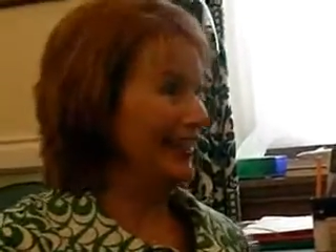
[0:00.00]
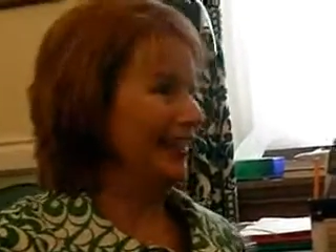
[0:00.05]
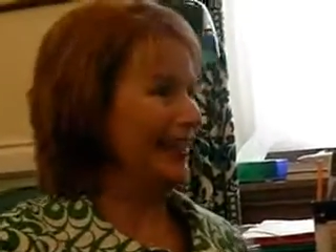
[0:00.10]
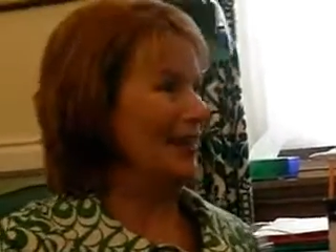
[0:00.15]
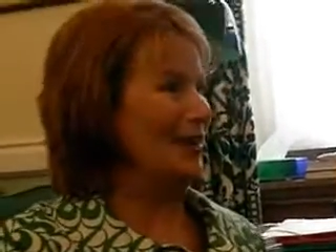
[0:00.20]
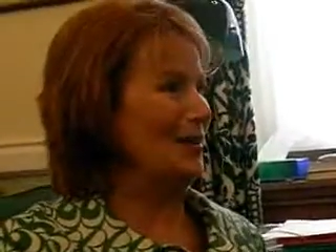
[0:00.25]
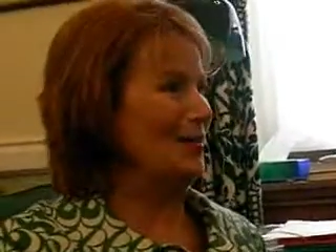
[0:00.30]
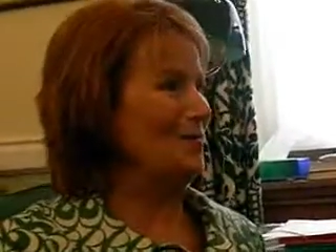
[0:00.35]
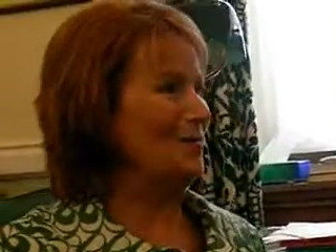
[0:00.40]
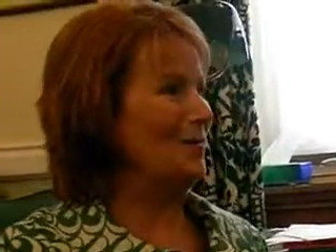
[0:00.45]

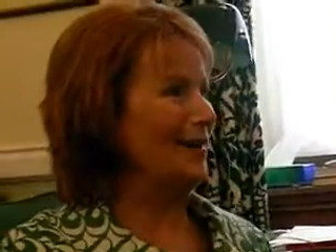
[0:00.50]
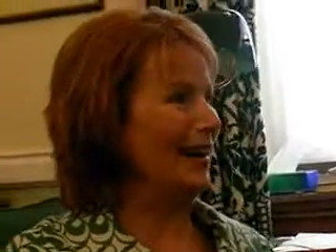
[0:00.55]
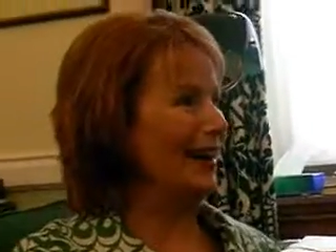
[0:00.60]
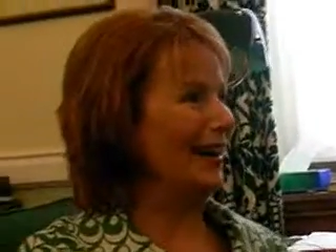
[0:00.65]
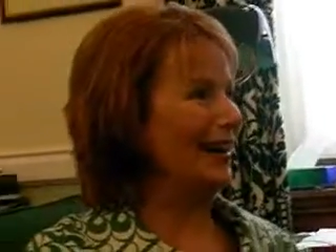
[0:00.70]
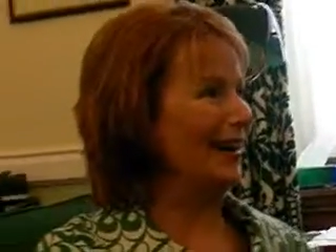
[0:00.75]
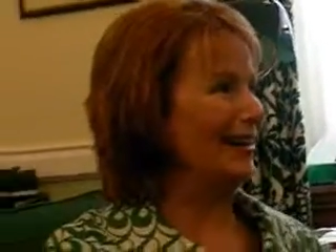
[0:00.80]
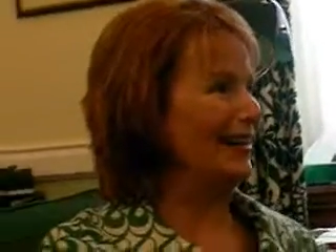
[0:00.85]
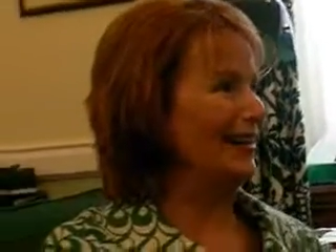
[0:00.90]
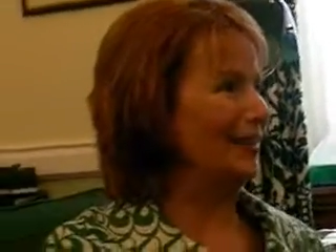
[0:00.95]

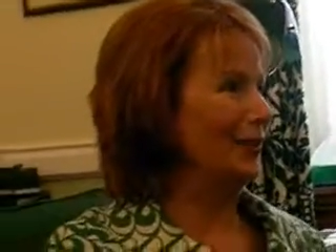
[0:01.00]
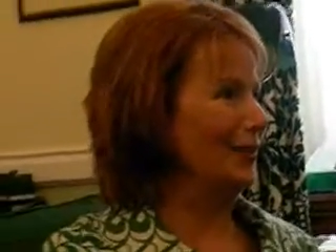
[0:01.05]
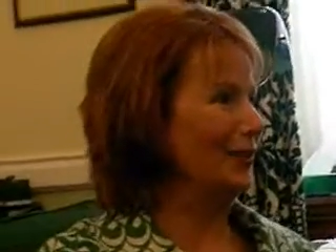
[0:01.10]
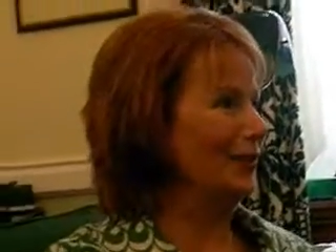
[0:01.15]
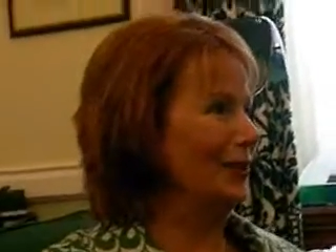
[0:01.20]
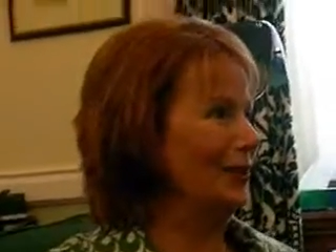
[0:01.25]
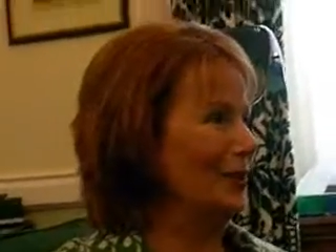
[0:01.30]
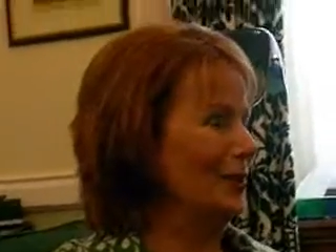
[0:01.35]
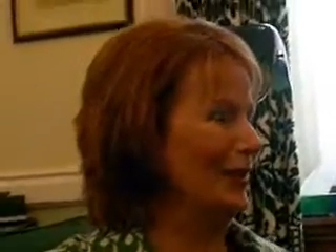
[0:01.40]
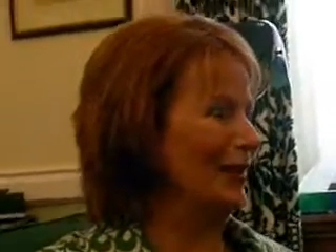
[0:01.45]
I got to
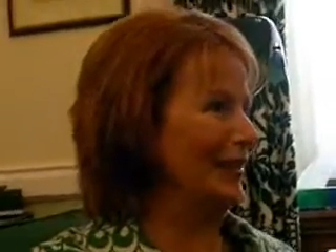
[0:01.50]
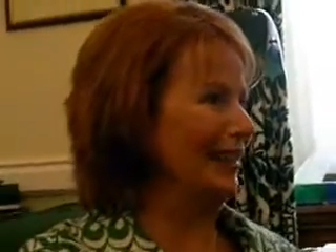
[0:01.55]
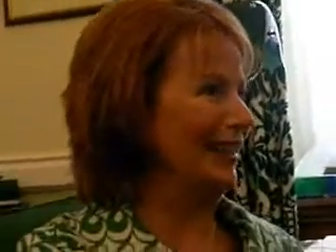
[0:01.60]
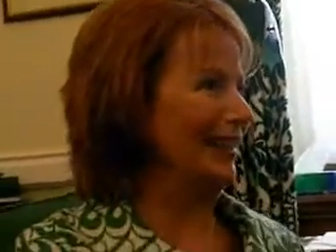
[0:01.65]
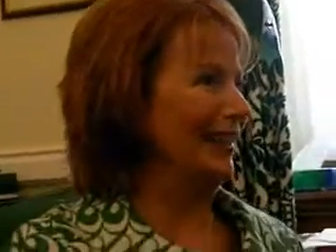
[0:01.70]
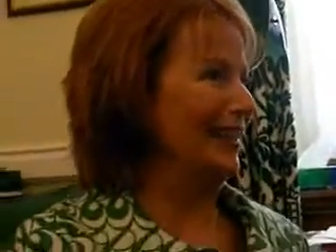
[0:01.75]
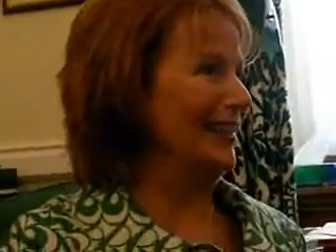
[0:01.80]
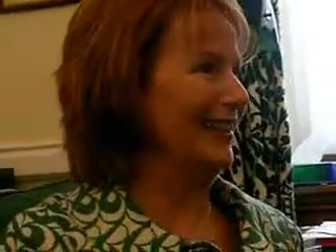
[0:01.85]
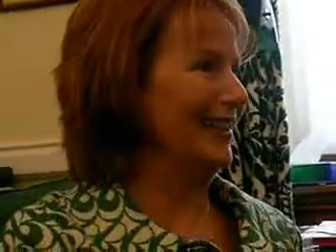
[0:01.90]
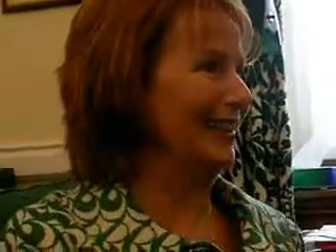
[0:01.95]
know her
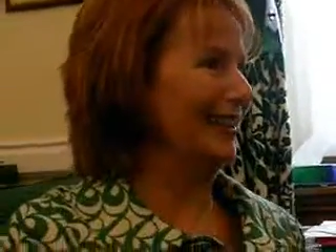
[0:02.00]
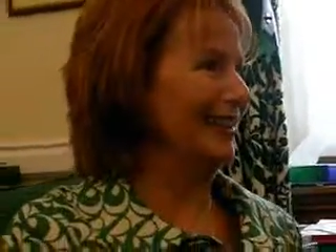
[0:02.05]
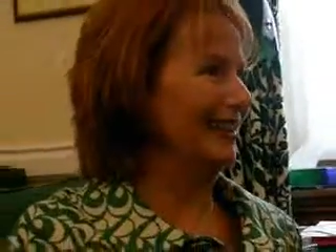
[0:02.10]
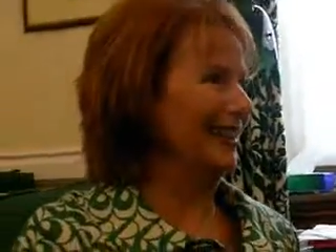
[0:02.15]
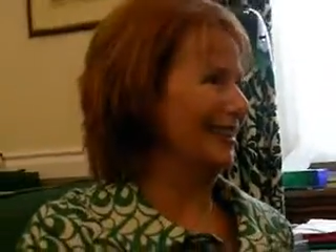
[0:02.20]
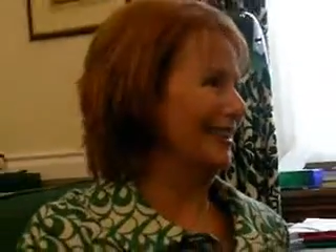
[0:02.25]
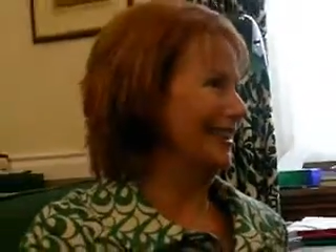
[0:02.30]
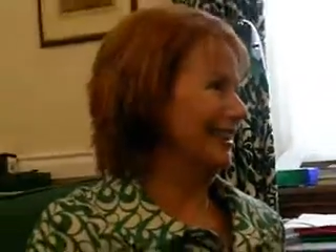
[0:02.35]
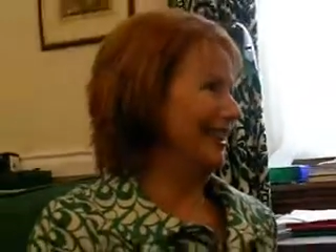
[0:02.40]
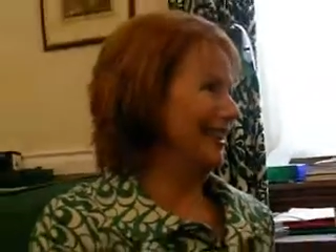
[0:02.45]
in the
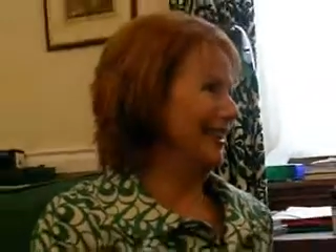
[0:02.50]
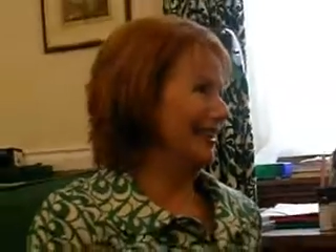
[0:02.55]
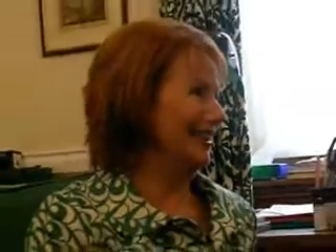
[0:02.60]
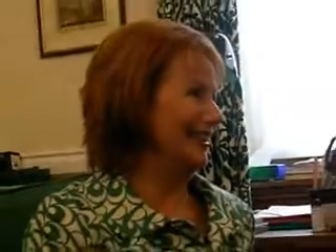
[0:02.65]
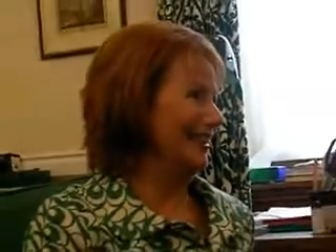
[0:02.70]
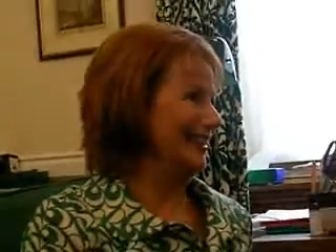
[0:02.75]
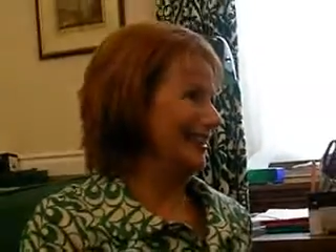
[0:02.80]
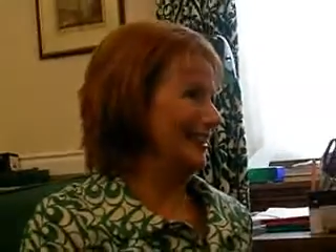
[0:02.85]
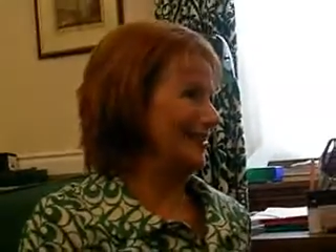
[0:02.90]
1980s.